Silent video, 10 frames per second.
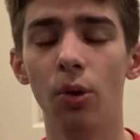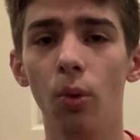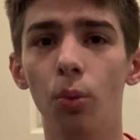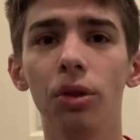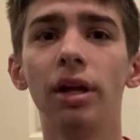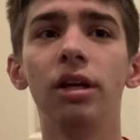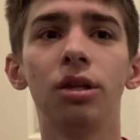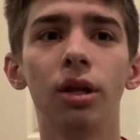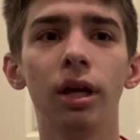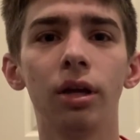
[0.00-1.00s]
will they need
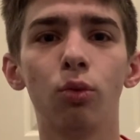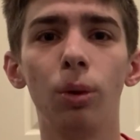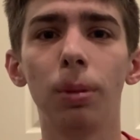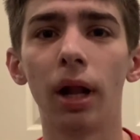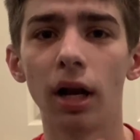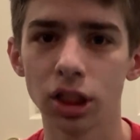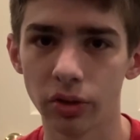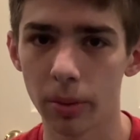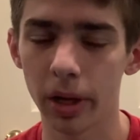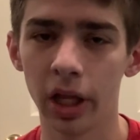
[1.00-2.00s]
to, like, replenish the
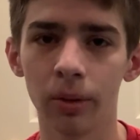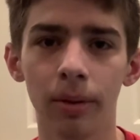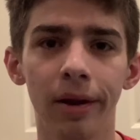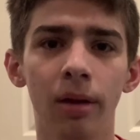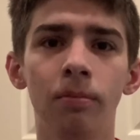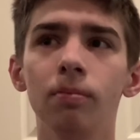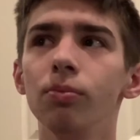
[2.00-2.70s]
vibranium in him?